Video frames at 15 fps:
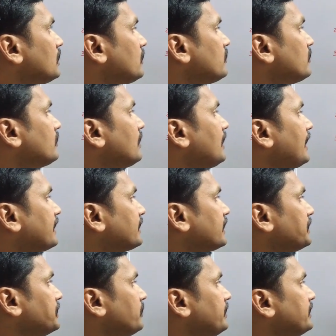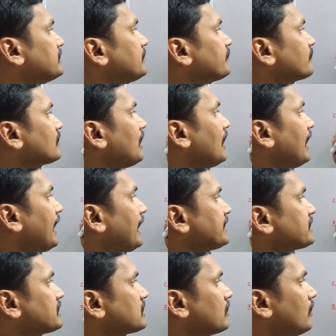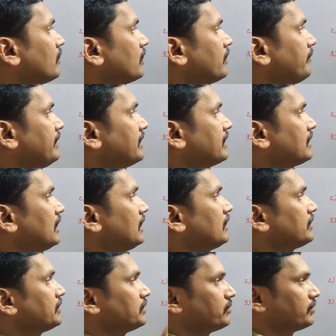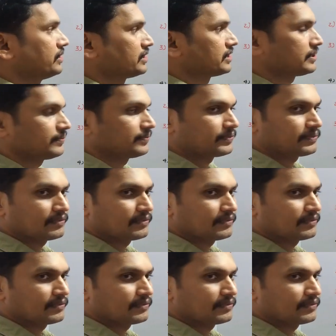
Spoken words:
Now another unit, astronomical unit.